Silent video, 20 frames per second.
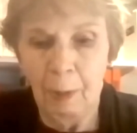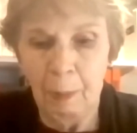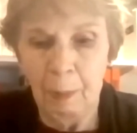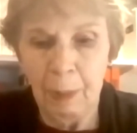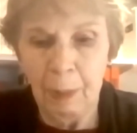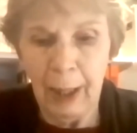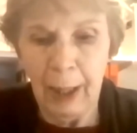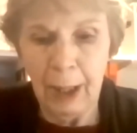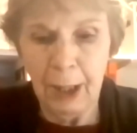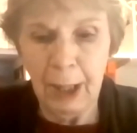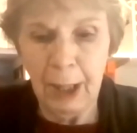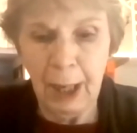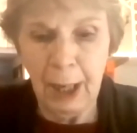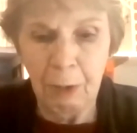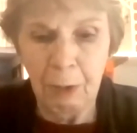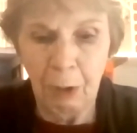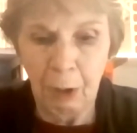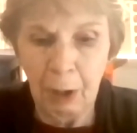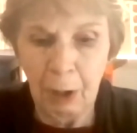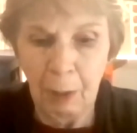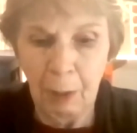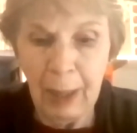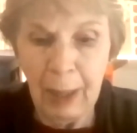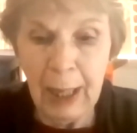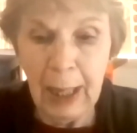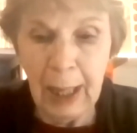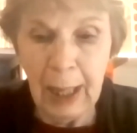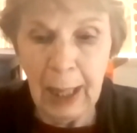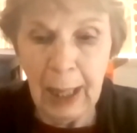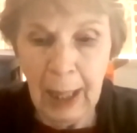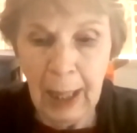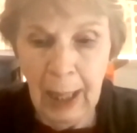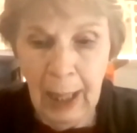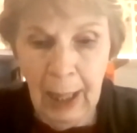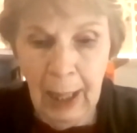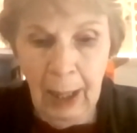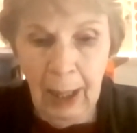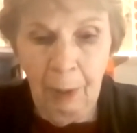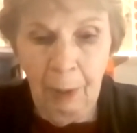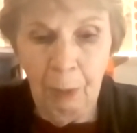by a central committee
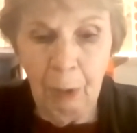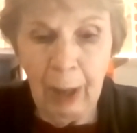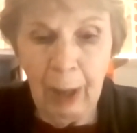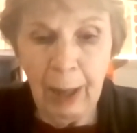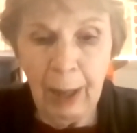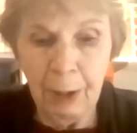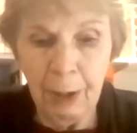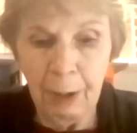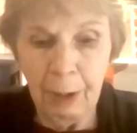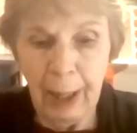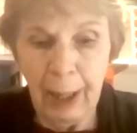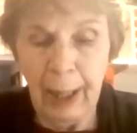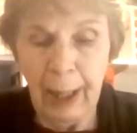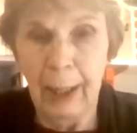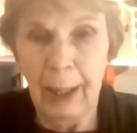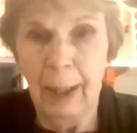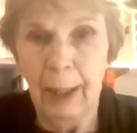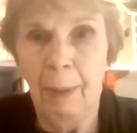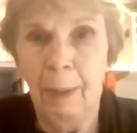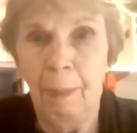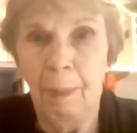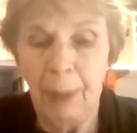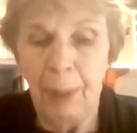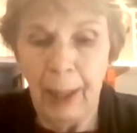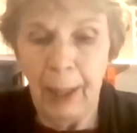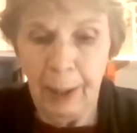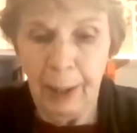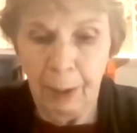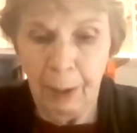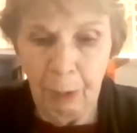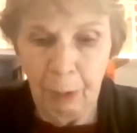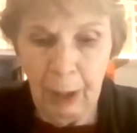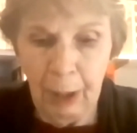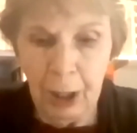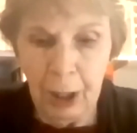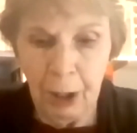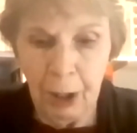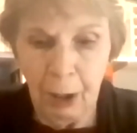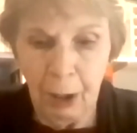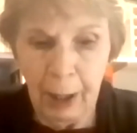rather than by the
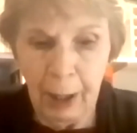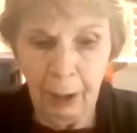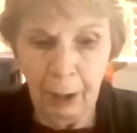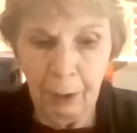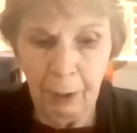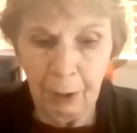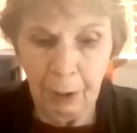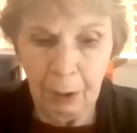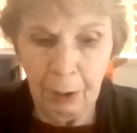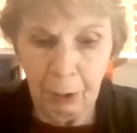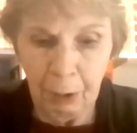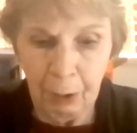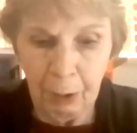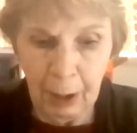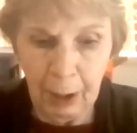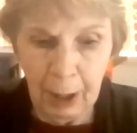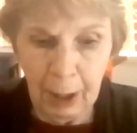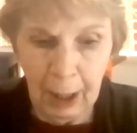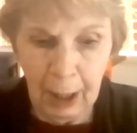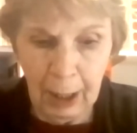regional health authorities.